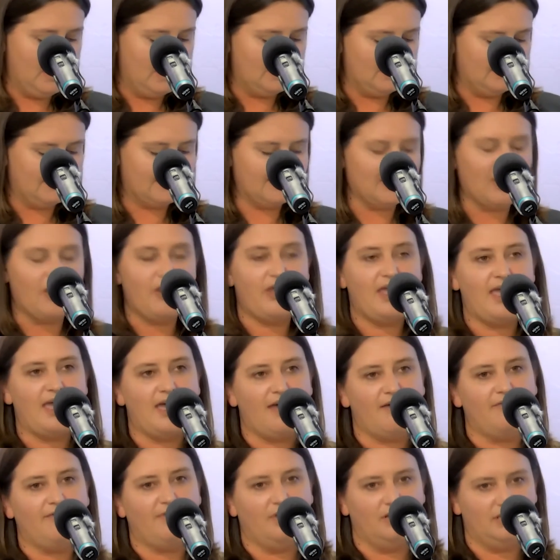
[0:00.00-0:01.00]
So
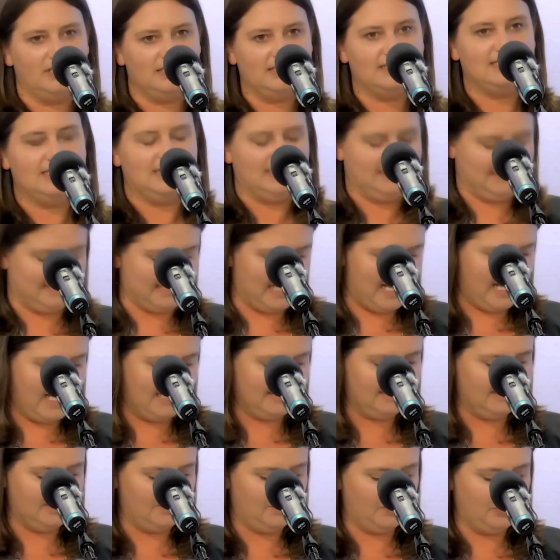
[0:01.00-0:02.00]
our volunteers are
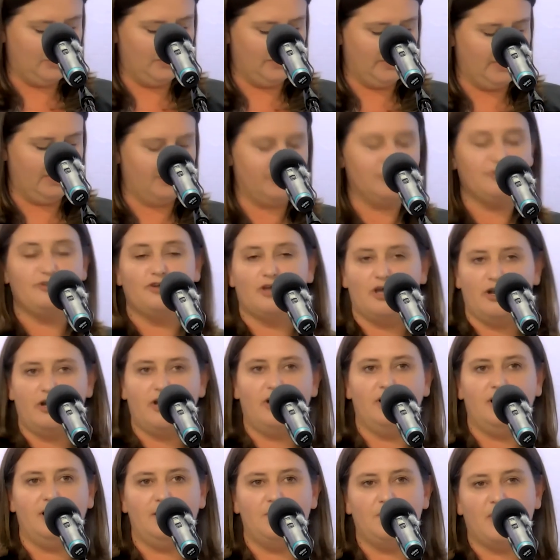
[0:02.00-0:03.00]
supported not
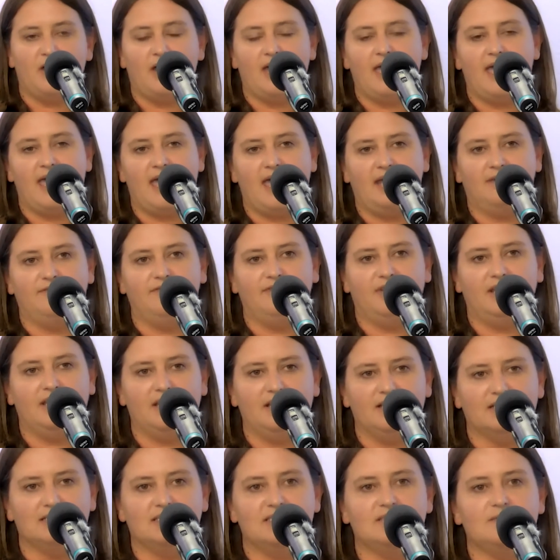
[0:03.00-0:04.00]
only by our
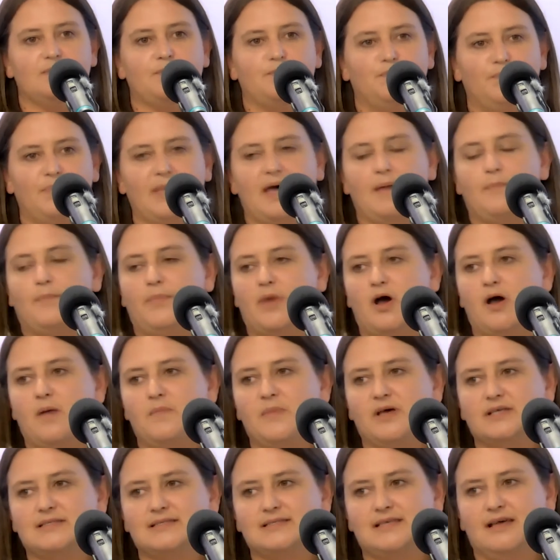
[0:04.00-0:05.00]
advocates, but by
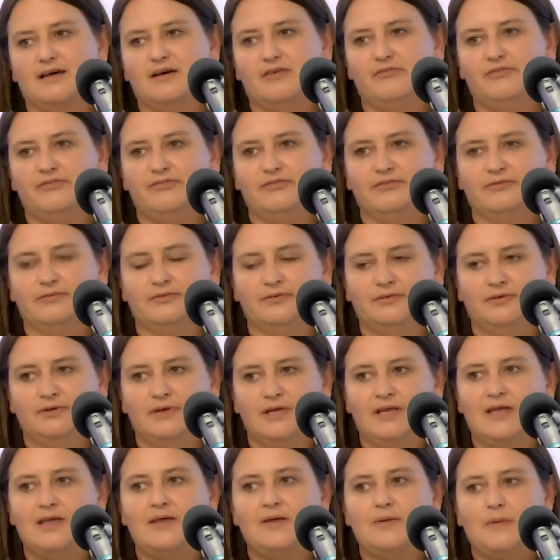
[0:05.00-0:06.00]
myself.
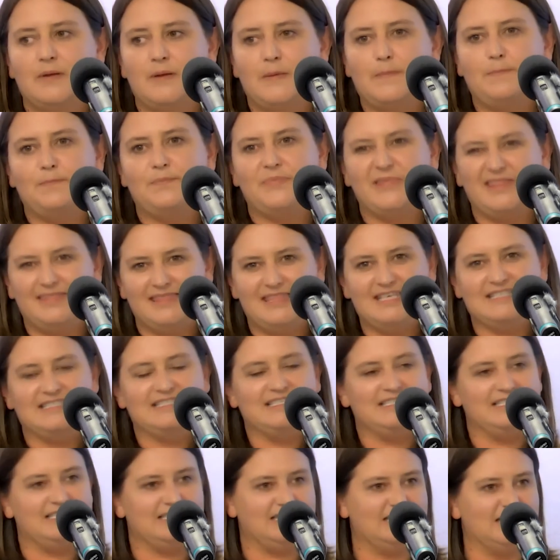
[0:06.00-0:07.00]
But this
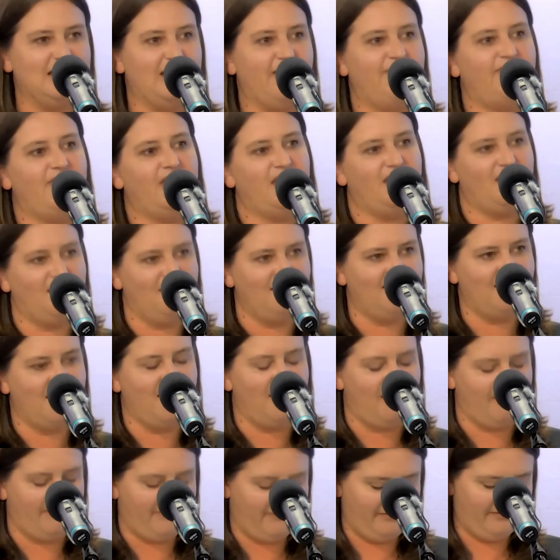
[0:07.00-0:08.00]
is never
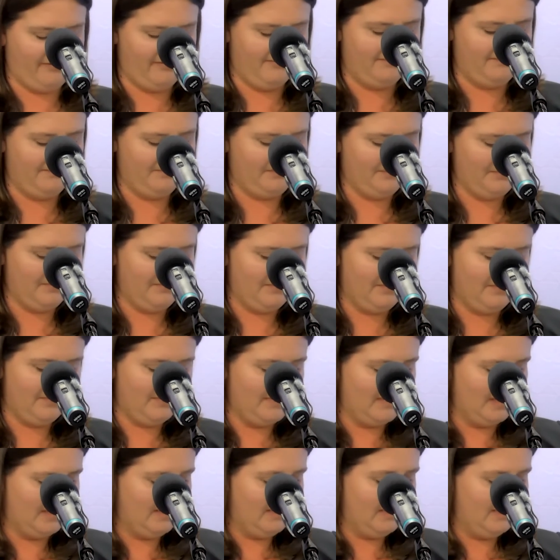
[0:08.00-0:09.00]
enough.
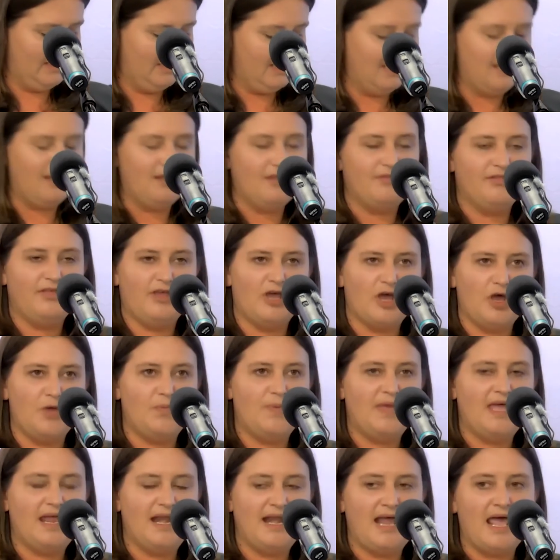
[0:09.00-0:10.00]
The
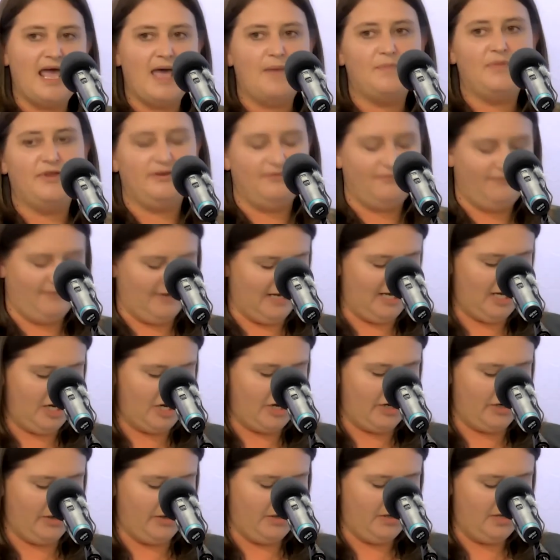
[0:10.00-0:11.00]
OPAN app and
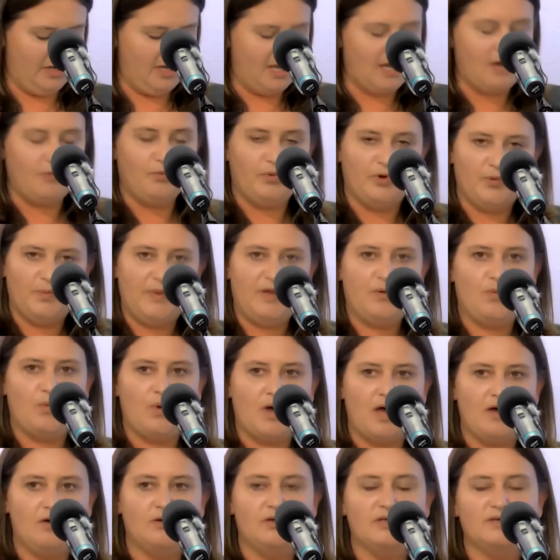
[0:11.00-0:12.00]
video will be
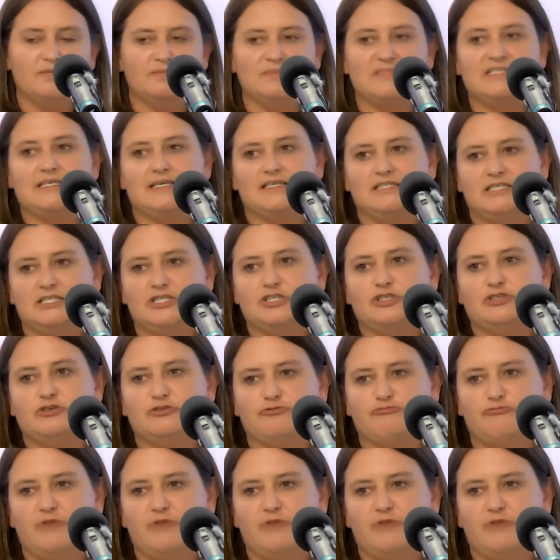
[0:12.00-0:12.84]
welcomed additional